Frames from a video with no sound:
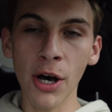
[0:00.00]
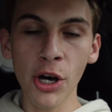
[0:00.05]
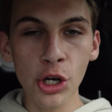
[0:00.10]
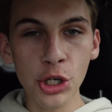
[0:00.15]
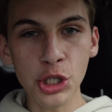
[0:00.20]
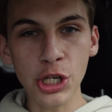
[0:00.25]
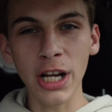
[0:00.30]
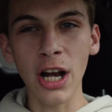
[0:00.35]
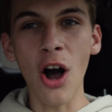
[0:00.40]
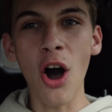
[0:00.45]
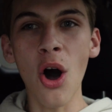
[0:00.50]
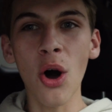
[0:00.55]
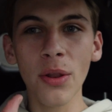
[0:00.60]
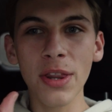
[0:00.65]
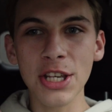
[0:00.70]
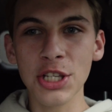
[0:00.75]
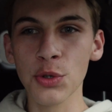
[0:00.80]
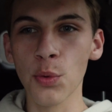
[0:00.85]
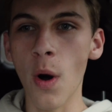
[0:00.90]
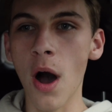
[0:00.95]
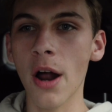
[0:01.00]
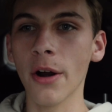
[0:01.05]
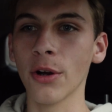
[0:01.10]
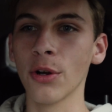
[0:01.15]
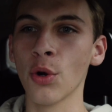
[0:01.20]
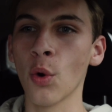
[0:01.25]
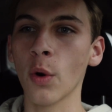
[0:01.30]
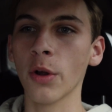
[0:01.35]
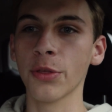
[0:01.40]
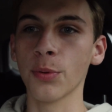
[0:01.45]
pushing all this water
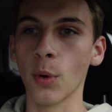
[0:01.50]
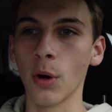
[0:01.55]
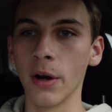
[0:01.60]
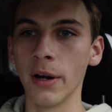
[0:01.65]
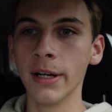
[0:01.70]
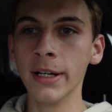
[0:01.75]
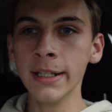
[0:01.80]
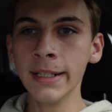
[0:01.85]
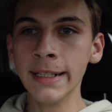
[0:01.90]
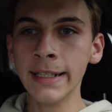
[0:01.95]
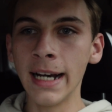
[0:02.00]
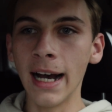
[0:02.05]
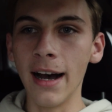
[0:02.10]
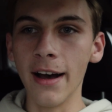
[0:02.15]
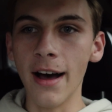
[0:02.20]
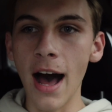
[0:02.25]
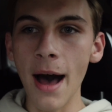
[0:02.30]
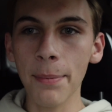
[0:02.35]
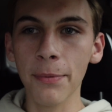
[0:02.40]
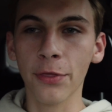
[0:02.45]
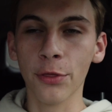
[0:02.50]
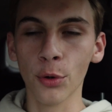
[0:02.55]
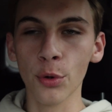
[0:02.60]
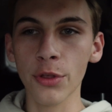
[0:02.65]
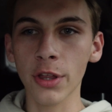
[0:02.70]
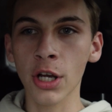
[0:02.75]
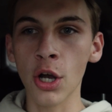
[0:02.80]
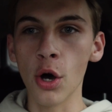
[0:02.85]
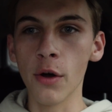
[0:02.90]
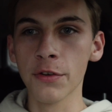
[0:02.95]
northward uh, up through
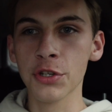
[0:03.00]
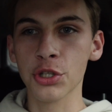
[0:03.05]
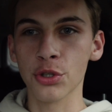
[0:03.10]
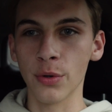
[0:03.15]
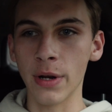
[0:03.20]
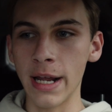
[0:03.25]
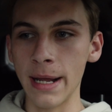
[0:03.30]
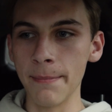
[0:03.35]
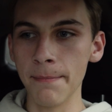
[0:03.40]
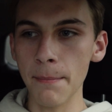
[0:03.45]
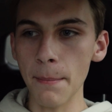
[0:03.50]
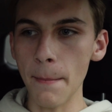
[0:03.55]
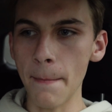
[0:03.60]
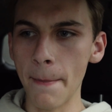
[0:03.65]
the Gulf Stream